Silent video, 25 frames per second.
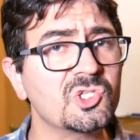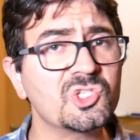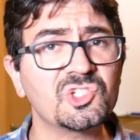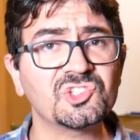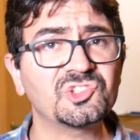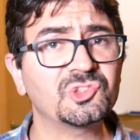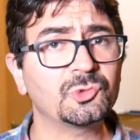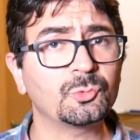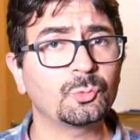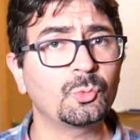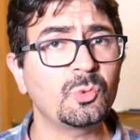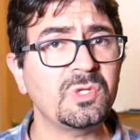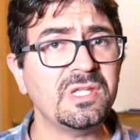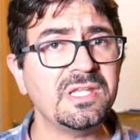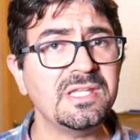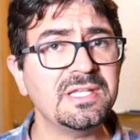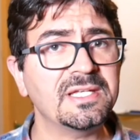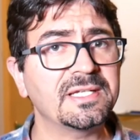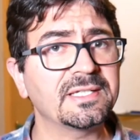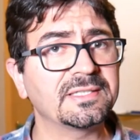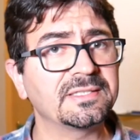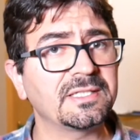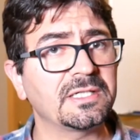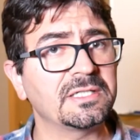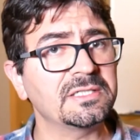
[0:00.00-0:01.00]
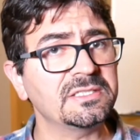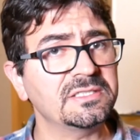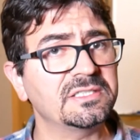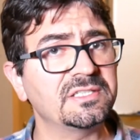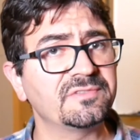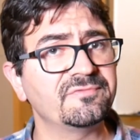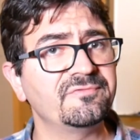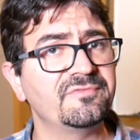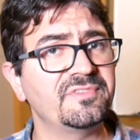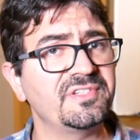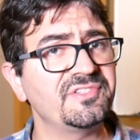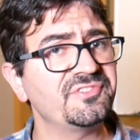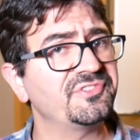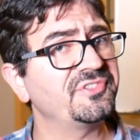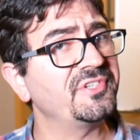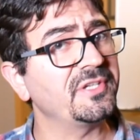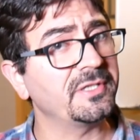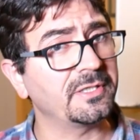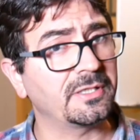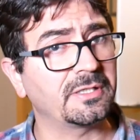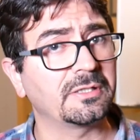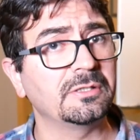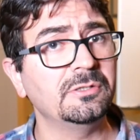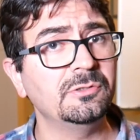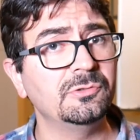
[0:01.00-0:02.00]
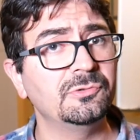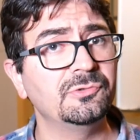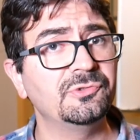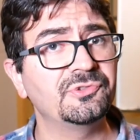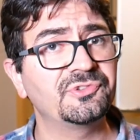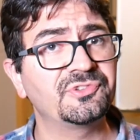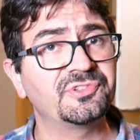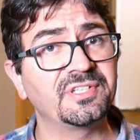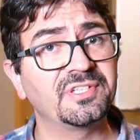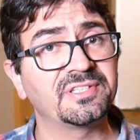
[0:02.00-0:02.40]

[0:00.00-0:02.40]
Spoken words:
Just weak and unconvincing clues